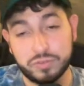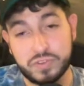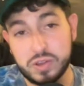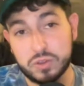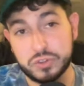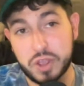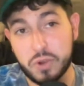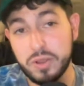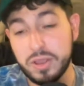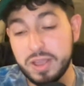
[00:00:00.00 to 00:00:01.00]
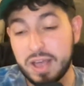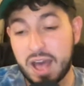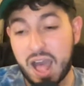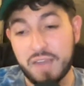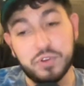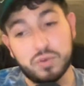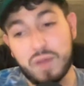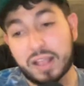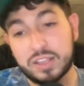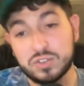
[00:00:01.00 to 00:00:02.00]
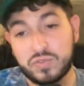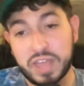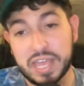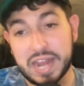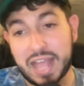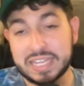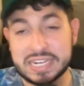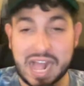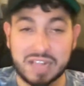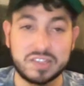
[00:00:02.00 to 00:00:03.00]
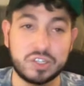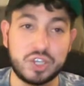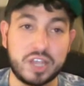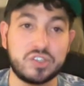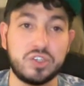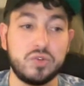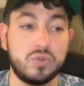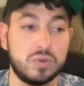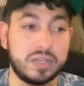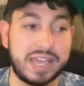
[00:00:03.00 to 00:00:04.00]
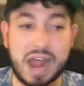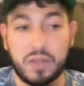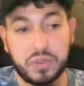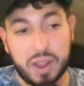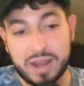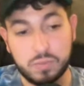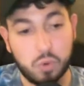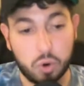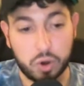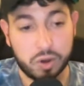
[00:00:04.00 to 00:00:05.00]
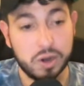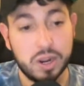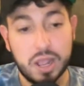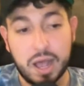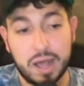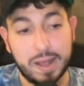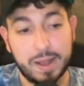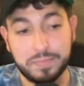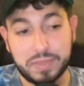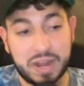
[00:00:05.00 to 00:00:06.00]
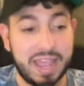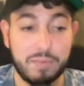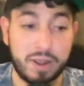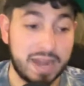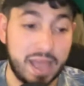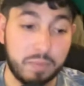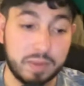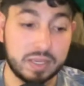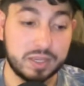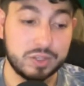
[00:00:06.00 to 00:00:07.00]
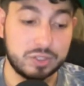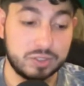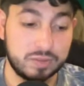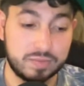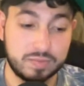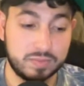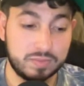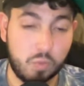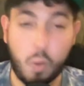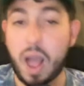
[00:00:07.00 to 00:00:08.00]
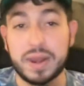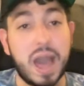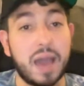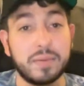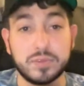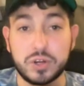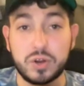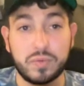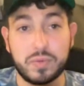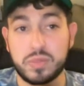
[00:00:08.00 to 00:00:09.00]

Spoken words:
Field. So if you're a Rockies fan, I cannot suggest you get out there any more than I am right now, because why not? You know,